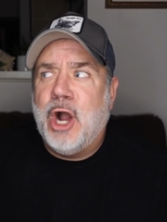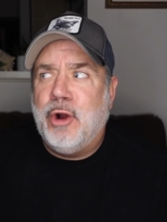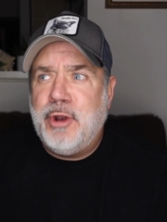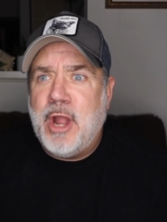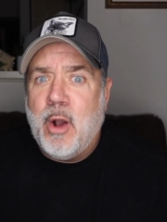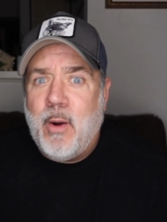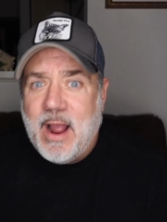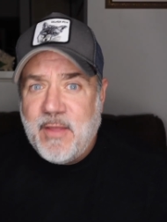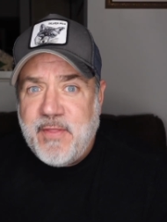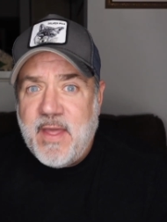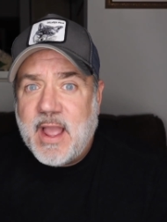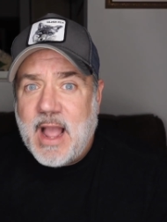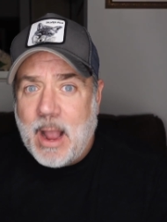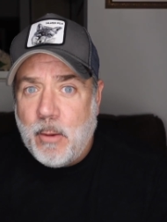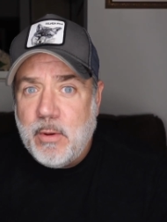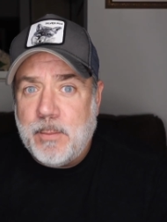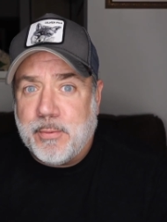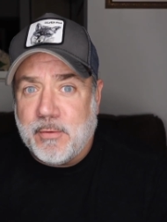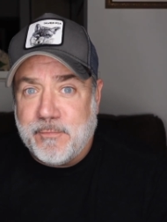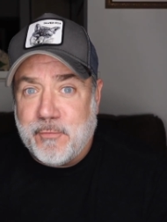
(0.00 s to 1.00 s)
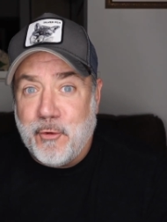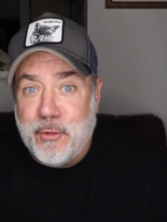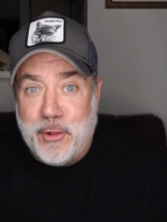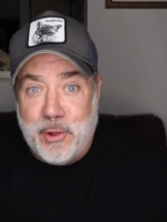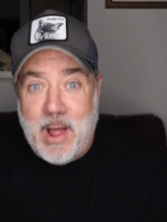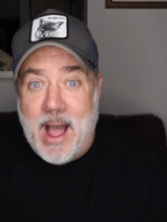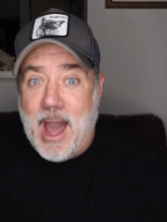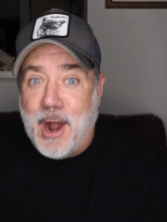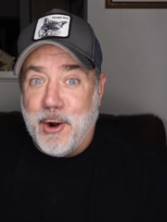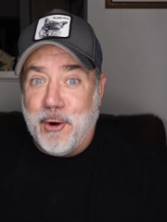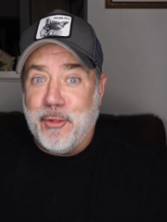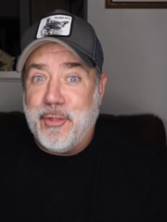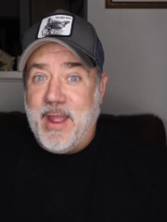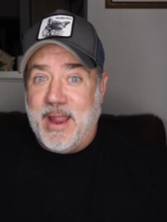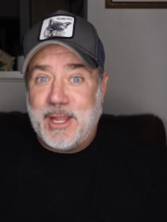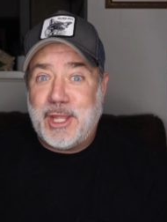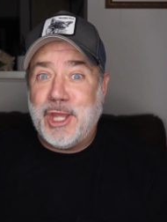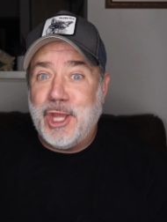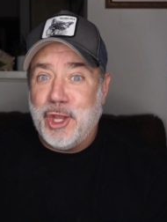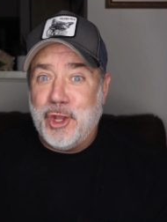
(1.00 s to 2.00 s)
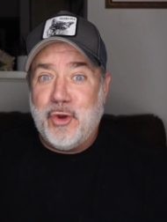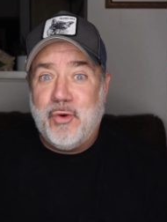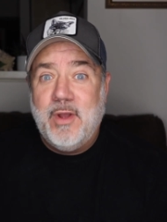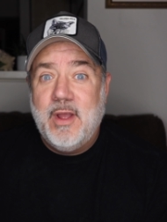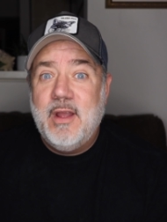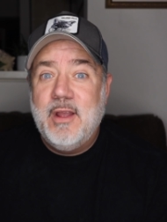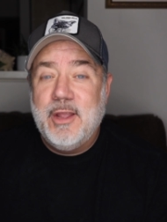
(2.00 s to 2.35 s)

Oh no, I think I would prefer the latter, thank you.